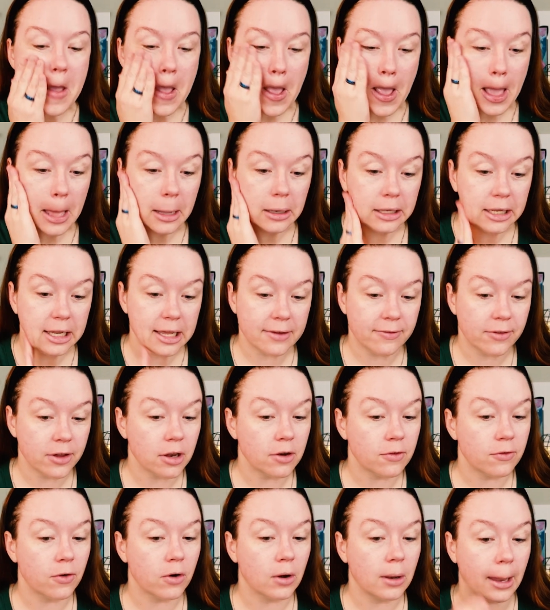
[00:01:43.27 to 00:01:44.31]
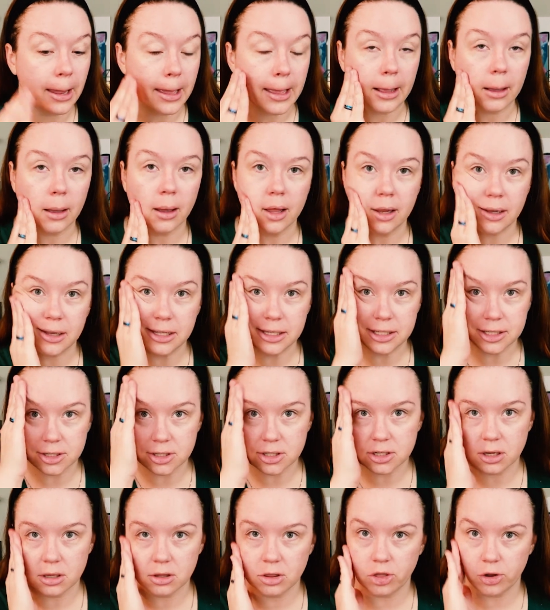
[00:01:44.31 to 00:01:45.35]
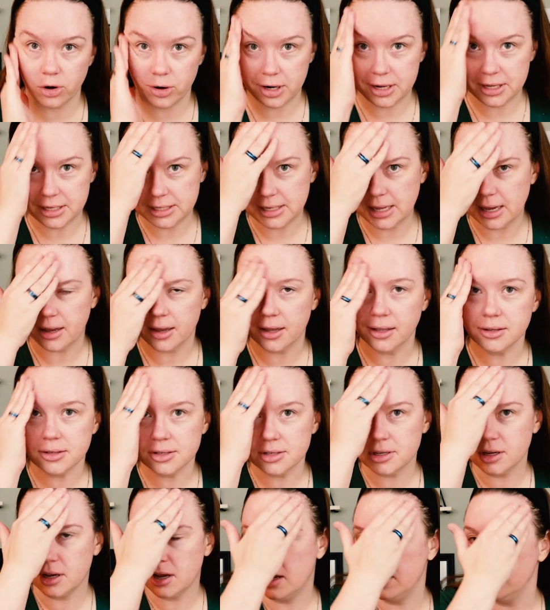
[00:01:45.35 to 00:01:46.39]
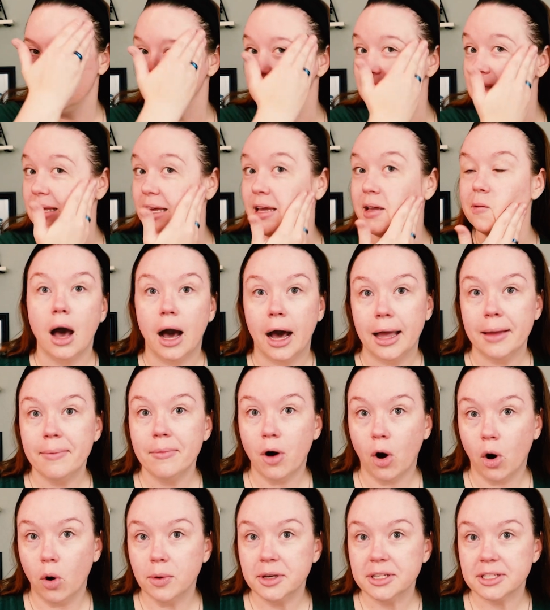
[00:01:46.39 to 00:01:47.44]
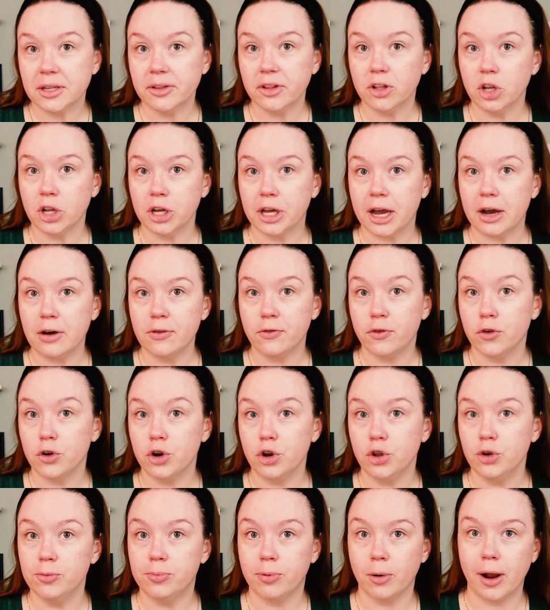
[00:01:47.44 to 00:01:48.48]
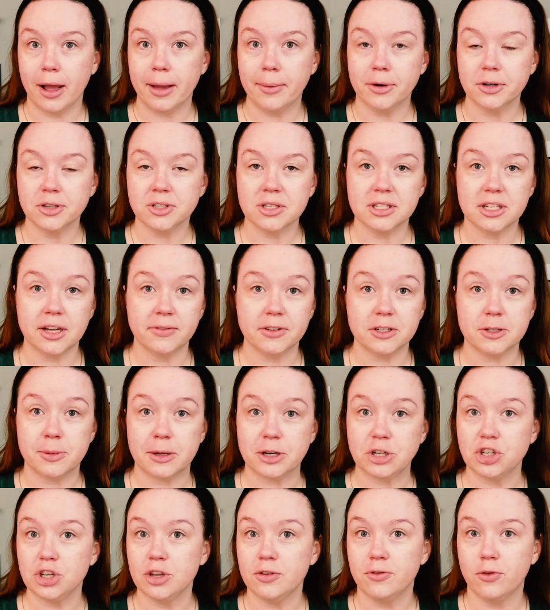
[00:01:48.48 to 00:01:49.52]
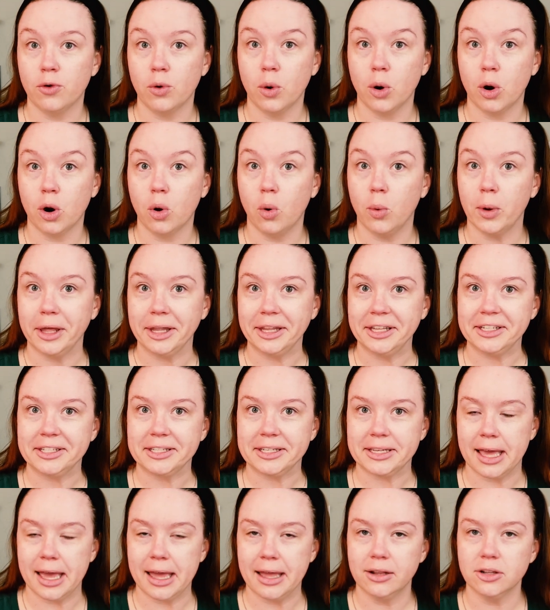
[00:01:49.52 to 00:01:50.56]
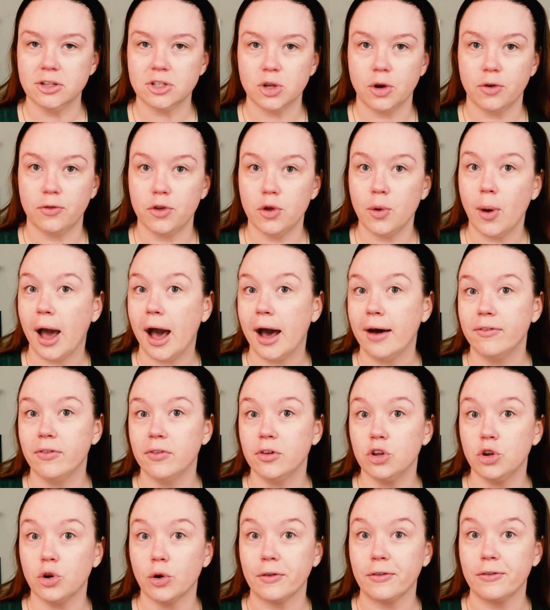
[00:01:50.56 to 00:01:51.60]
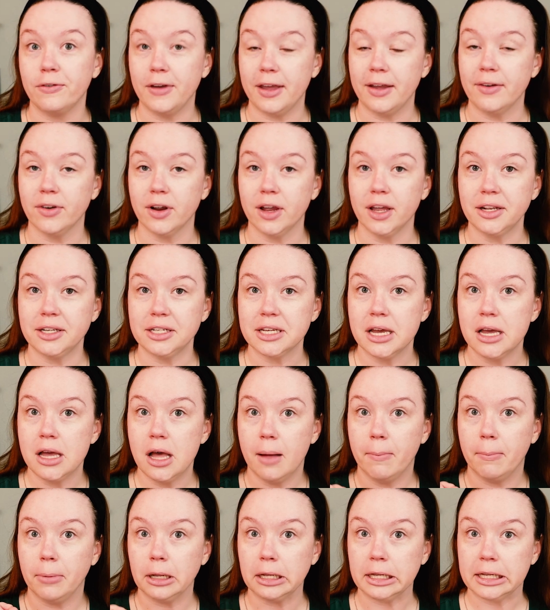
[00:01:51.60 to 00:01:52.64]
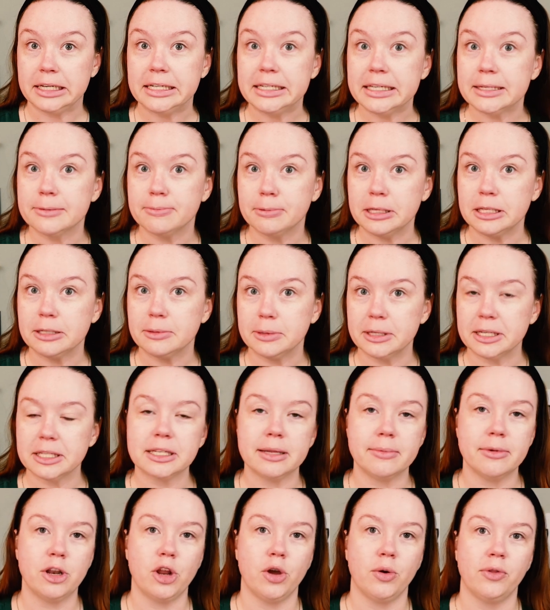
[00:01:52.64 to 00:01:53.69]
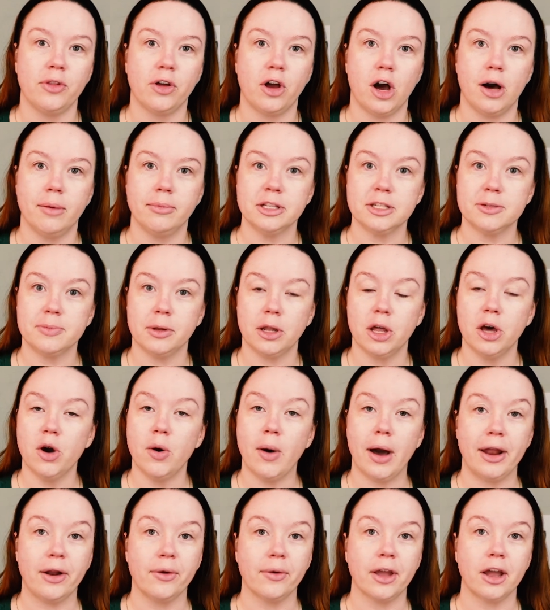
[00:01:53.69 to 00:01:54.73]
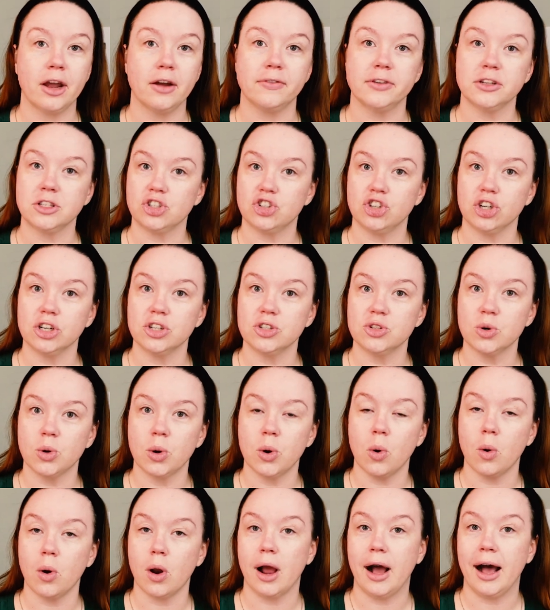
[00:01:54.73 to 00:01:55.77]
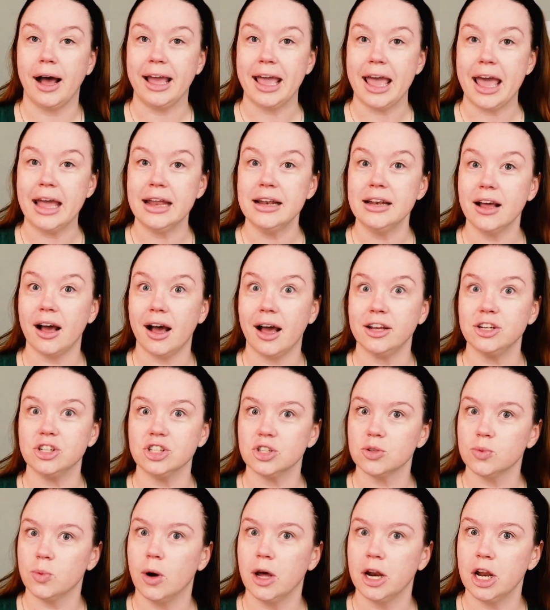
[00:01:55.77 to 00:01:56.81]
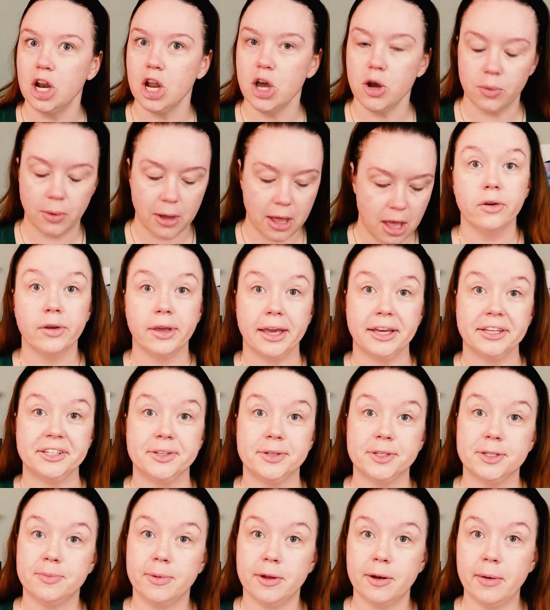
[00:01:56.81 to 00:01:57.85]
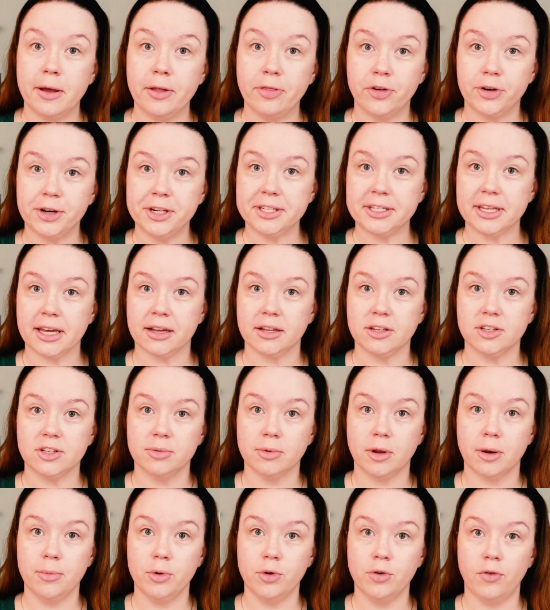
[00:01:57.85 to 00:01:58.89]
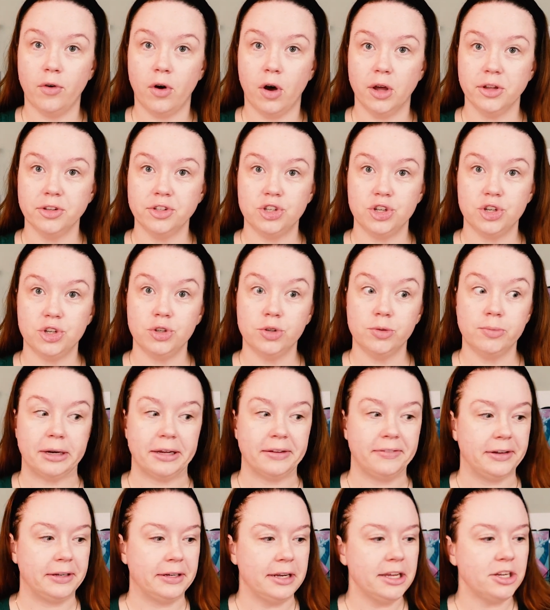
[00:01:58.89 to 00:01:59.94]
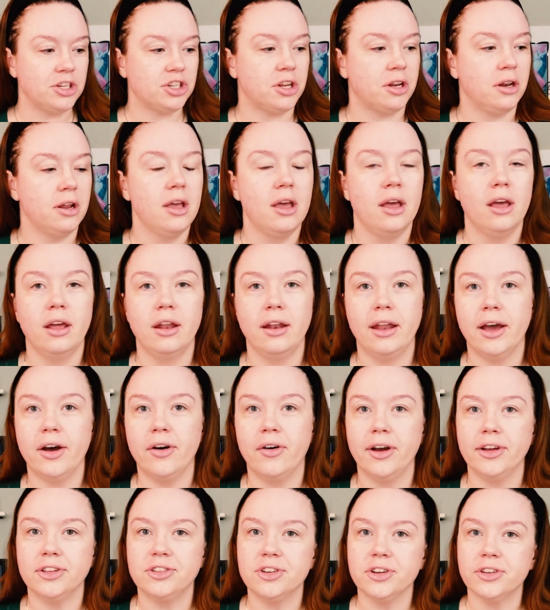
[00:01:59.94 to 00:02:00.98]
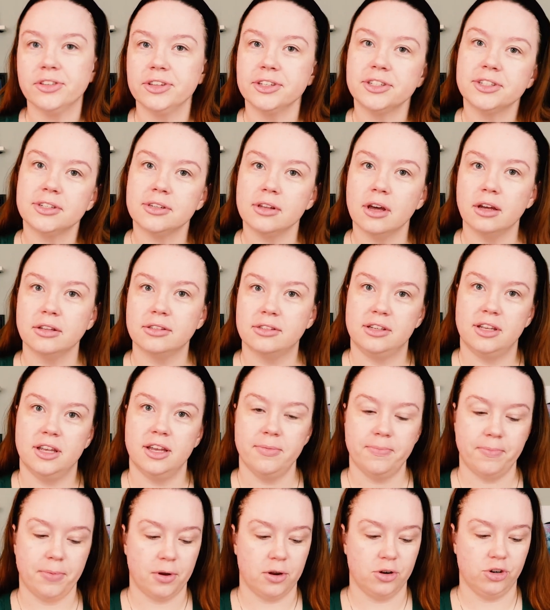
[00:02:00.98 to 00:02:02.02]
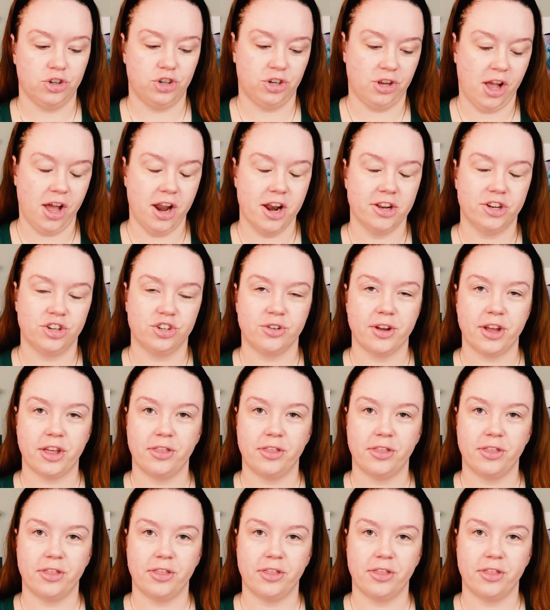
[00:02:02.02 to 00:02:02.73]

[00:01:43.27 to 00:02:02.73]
and leave it for like at least 30 seconds to kind of sit. I'm always on the lookout for new primers and stuff, especially for oily skin. So if you have your favorite, please, please, please let me know in the comments below. I don't care if it's drugstore or high-end, I just want to know. Okay, so it's been about 30 seconds, so I'm going to move on to my foundation. Now, I took this tip kind of trick